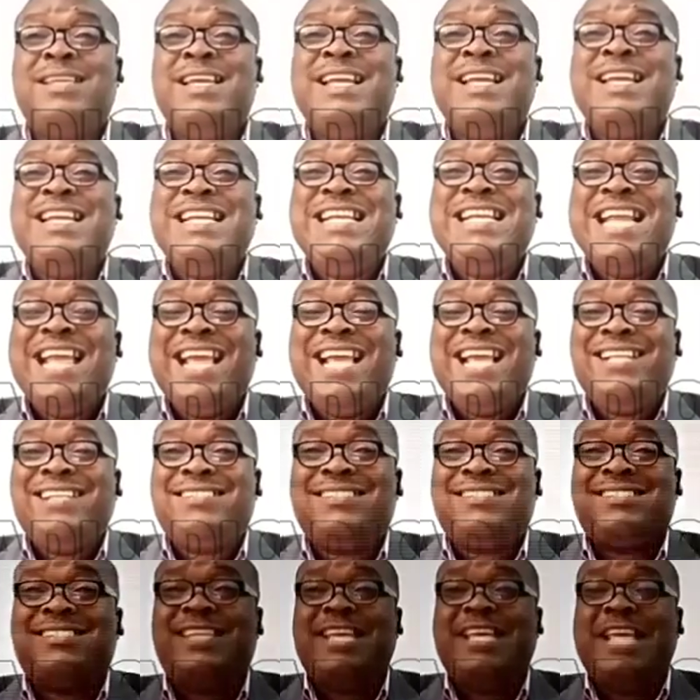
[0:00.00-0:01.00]
a net
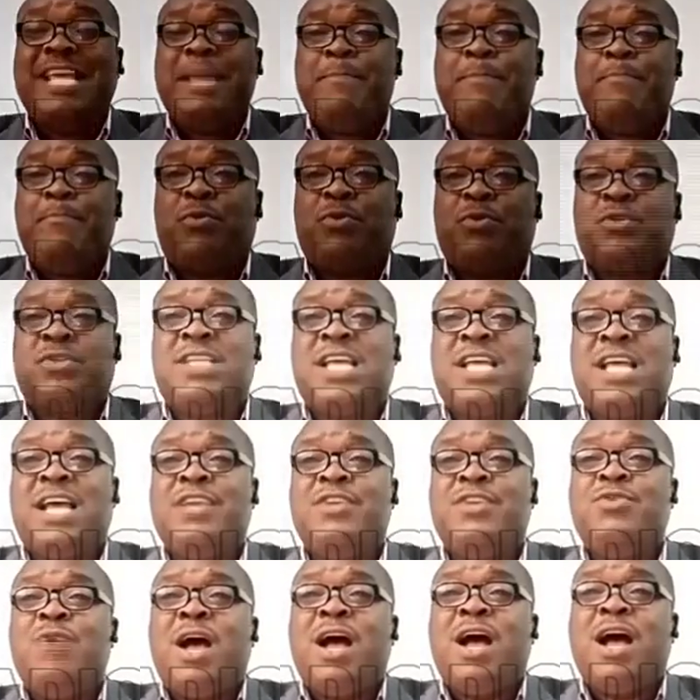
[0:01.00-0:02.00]
importer,
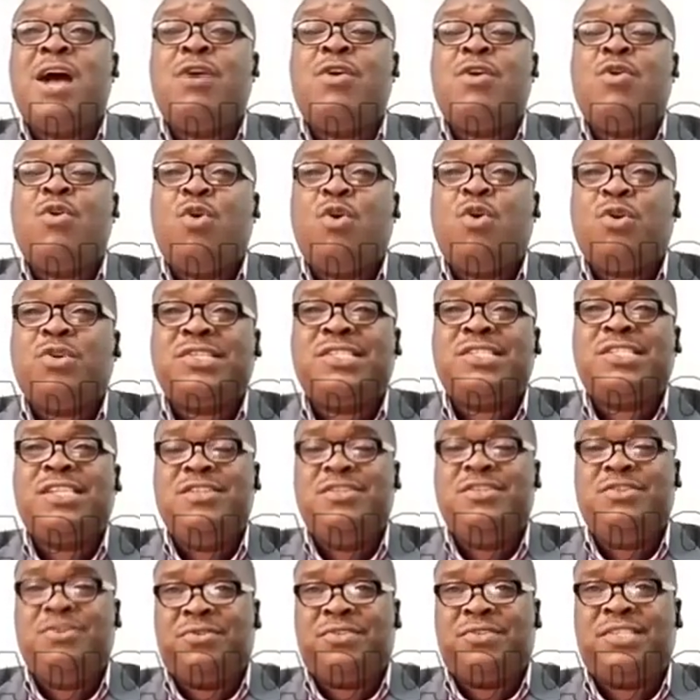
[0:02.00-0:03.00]
you are costing
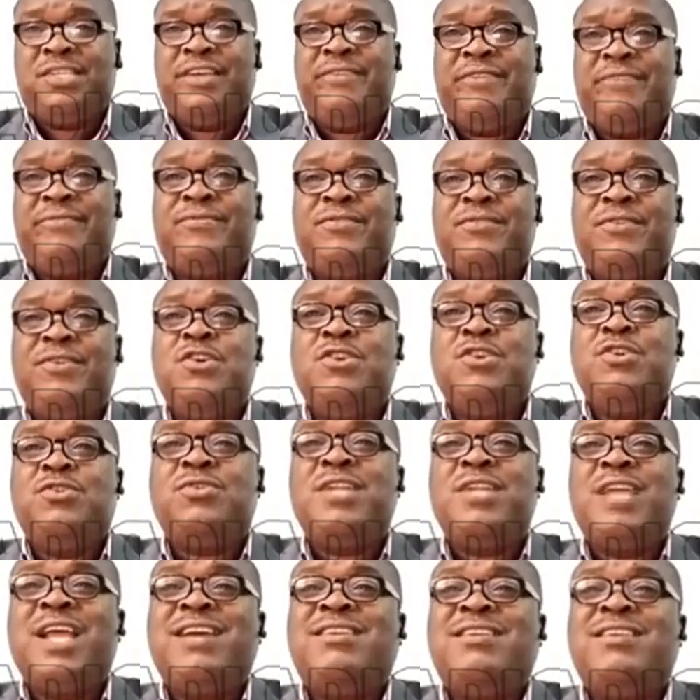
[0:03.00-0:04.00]
yourself.
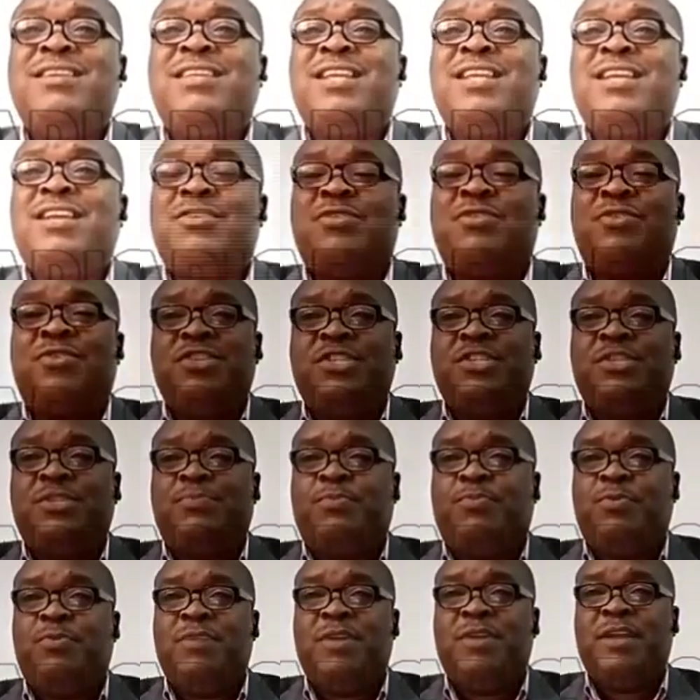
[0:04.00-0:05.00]
So they created all these
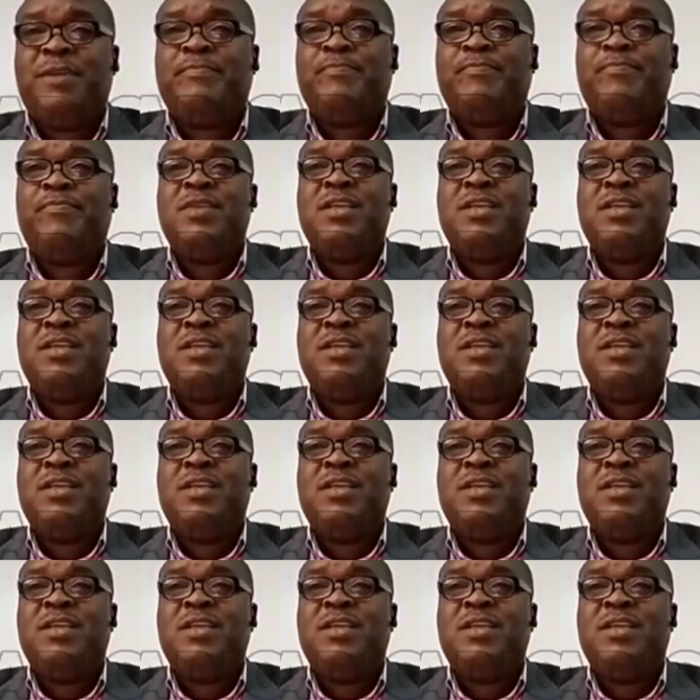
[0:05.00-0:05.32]
problems.